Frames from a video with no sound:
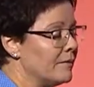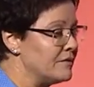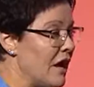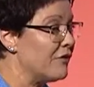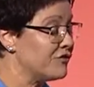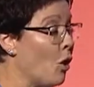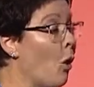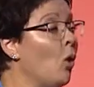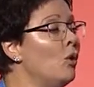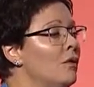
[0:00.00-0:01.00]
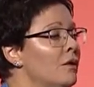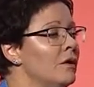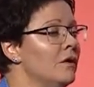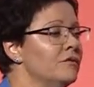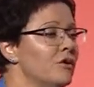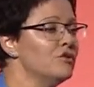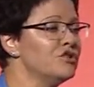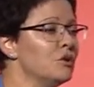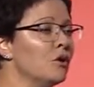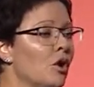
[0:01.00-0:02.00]
death toll, those
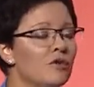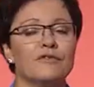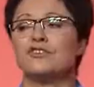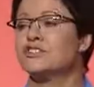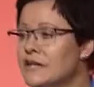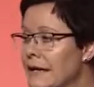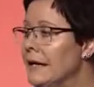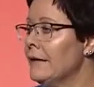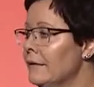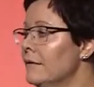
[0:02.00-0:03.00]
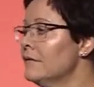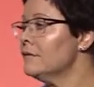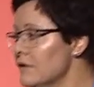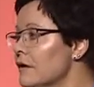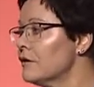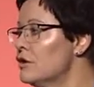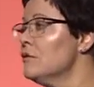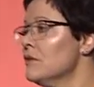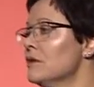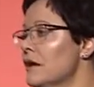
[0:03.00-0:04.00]
who are overseeing the
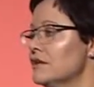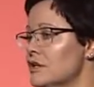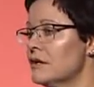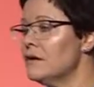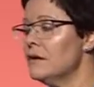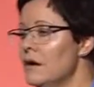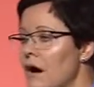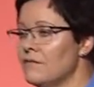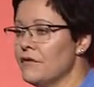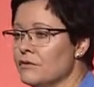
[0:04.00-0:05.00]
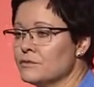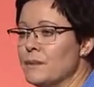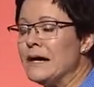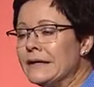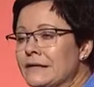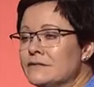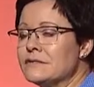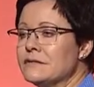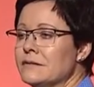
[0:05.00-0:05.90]
accumulation of those bodies.